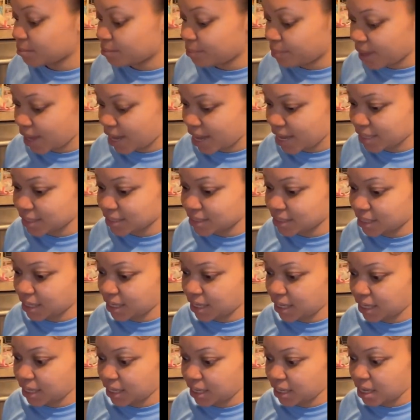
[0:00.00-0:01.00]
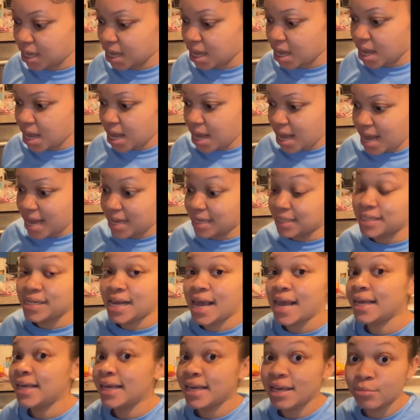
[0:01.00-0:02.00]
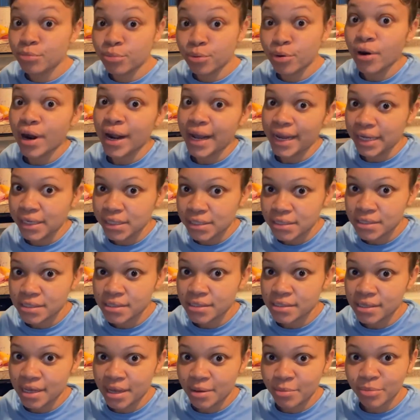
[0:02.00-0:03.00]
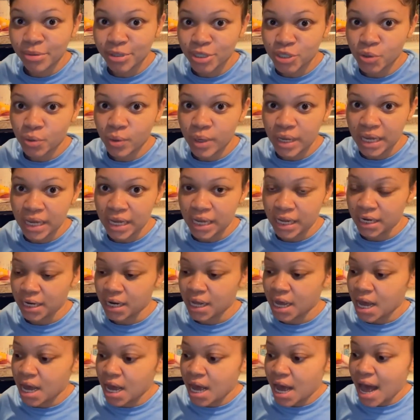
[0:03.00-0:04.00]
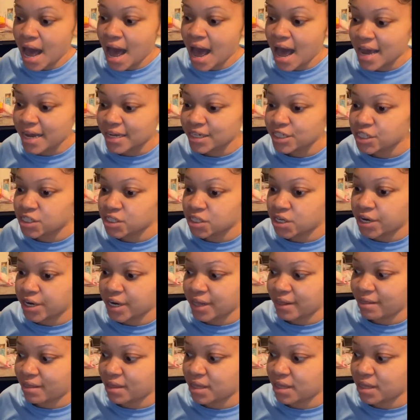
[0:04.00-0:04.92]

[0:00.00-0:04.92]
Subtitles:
painting and taking breaks in between, I started